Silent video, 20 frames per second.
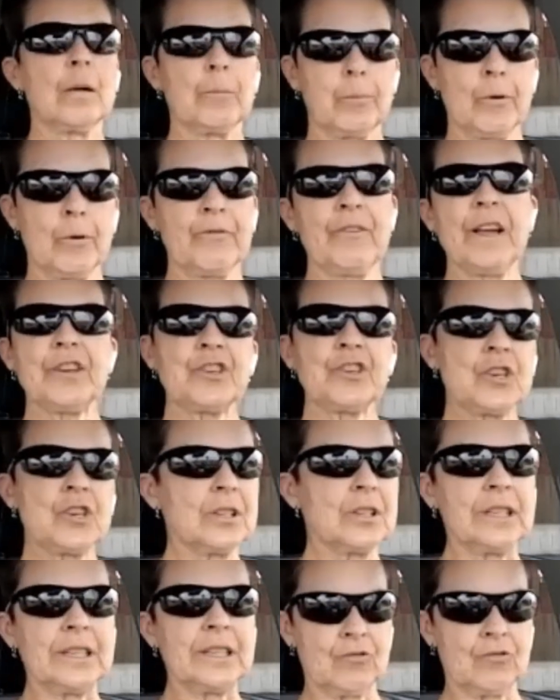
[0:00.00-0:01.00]

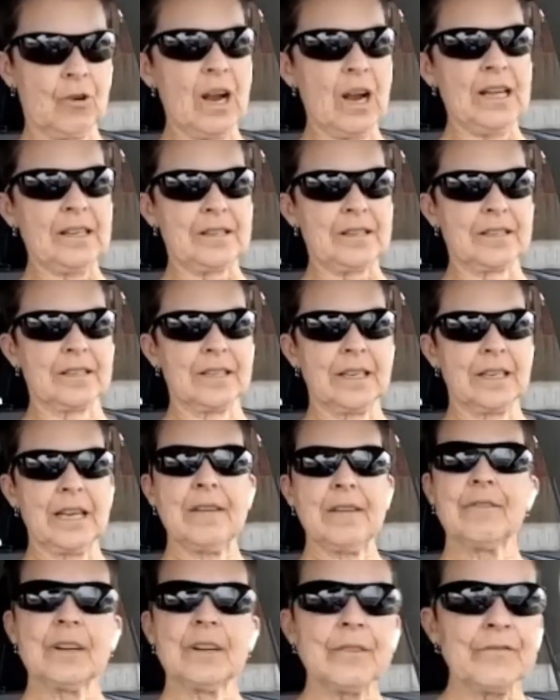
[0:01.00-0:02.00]
professionally dressed,
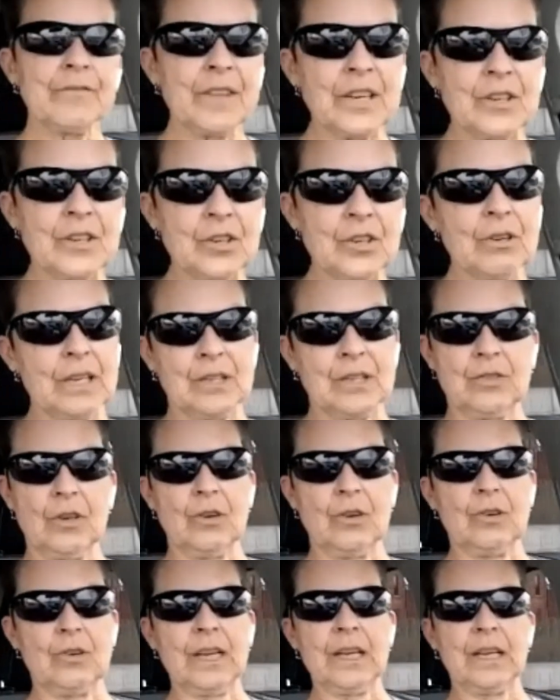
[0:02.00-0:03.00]
even if they do get
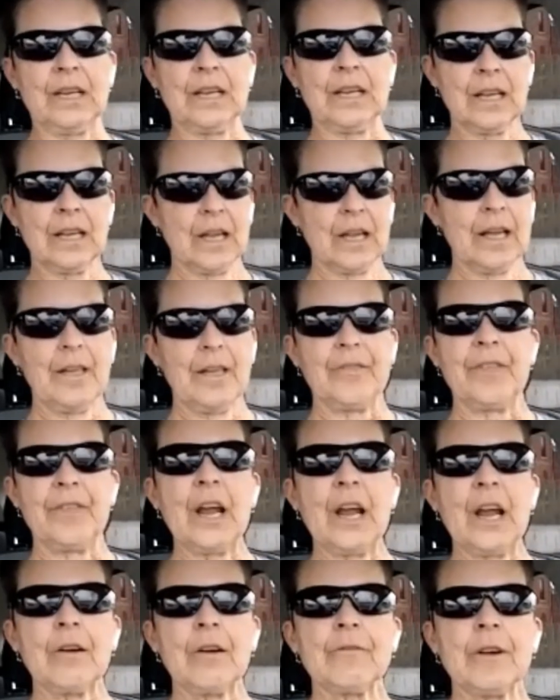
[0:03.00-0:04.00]
dirty.
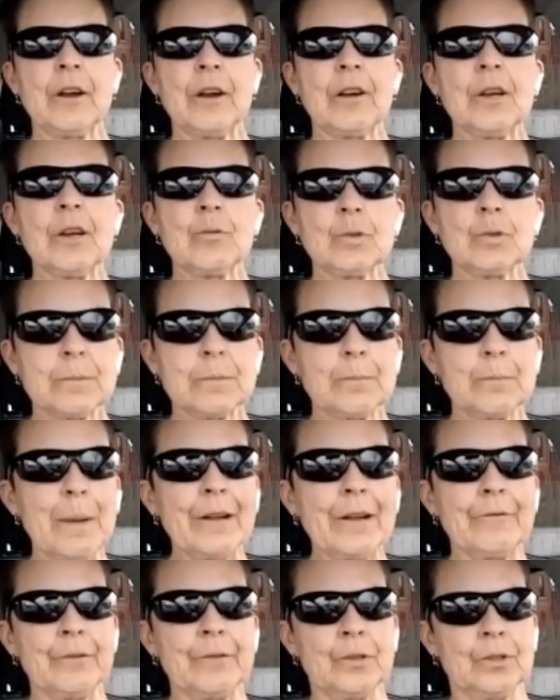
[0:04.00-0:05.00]
They are very
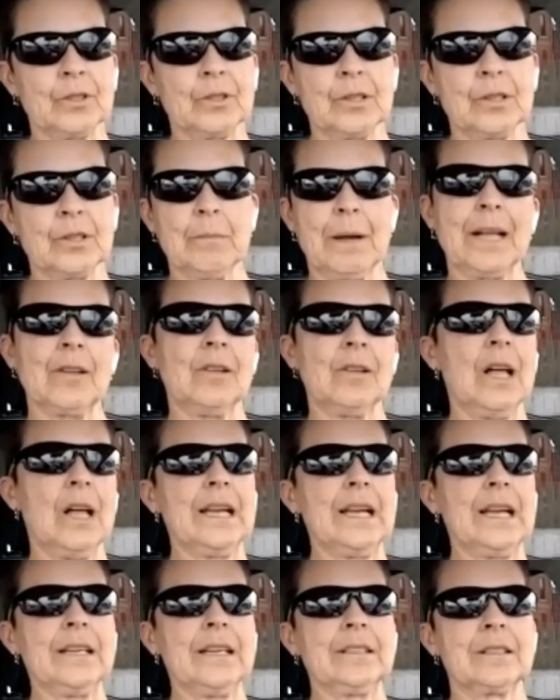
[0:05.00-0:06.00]
respectful to my
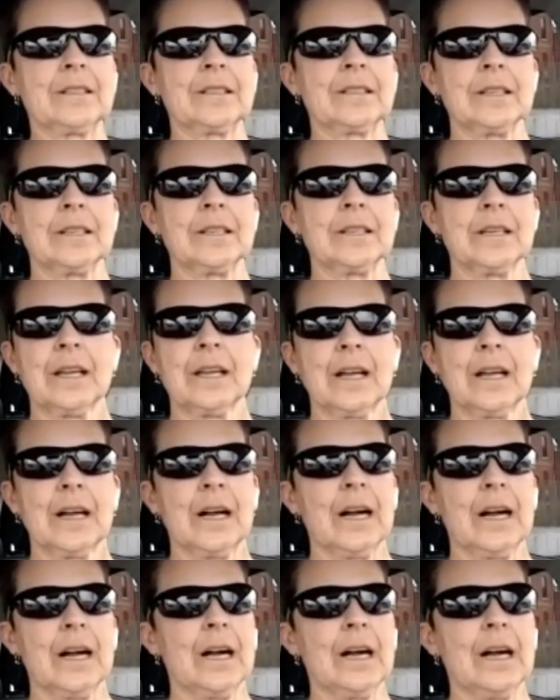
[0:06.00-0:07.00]
clients.
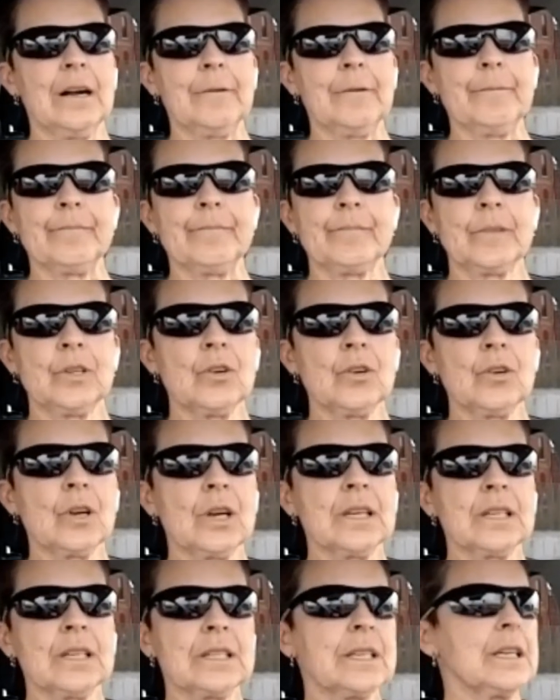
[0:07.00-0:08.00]
You're
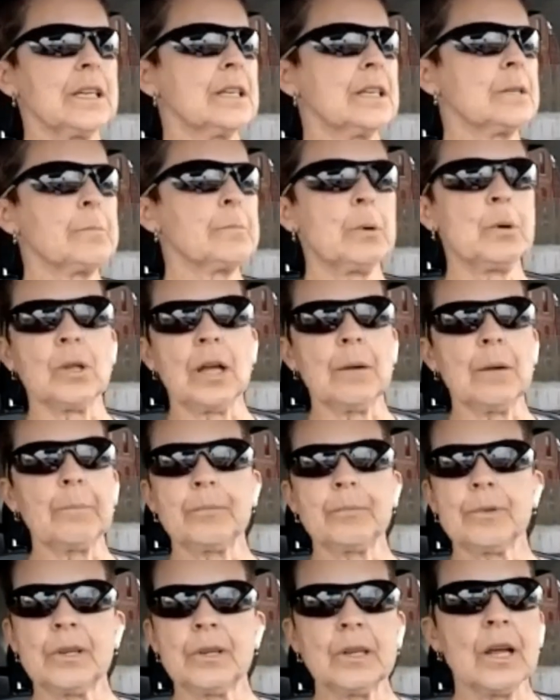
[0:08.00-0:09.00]
going to see us pull up,
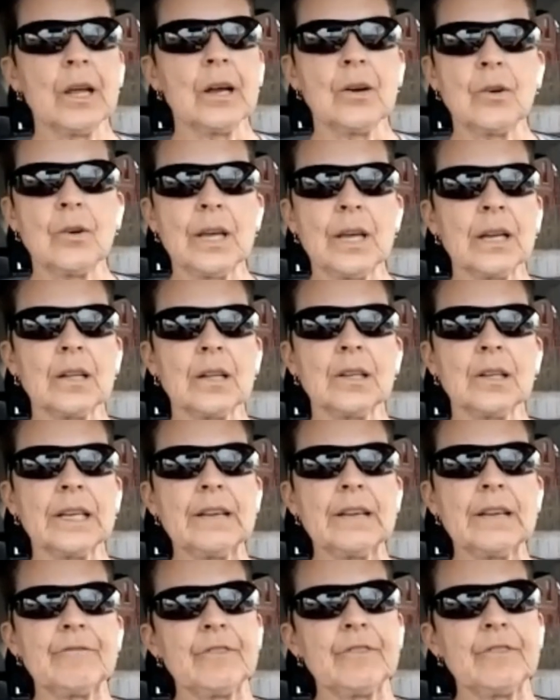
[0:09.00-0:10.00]
in a
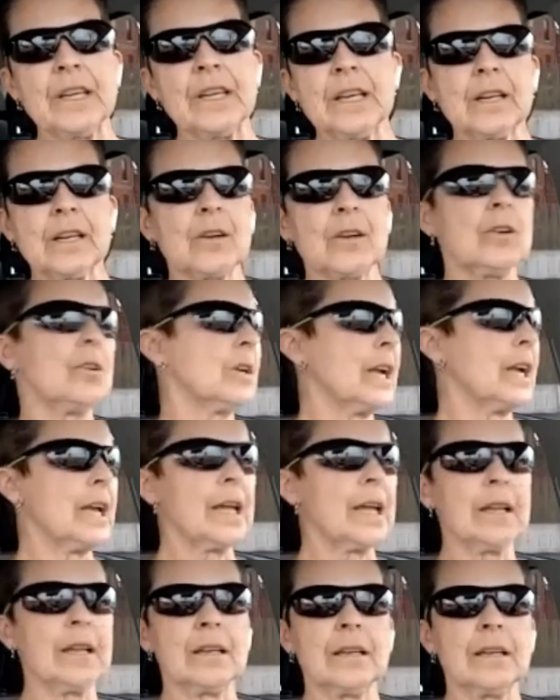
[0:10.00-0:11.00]
clean vehicle
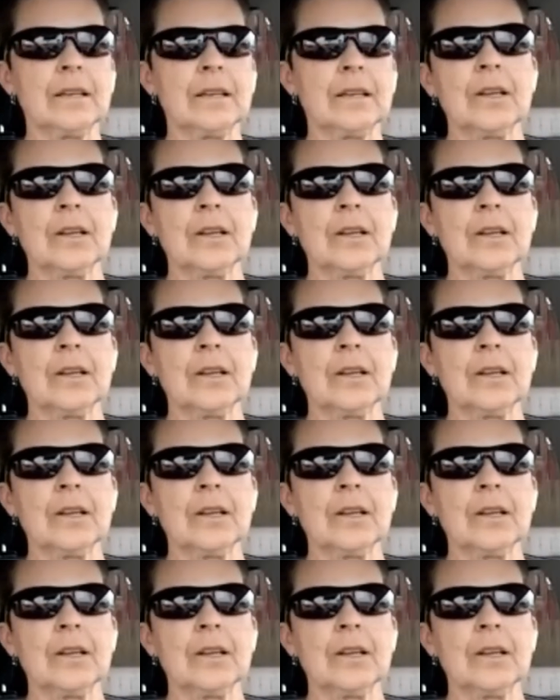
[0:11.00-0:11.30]
and,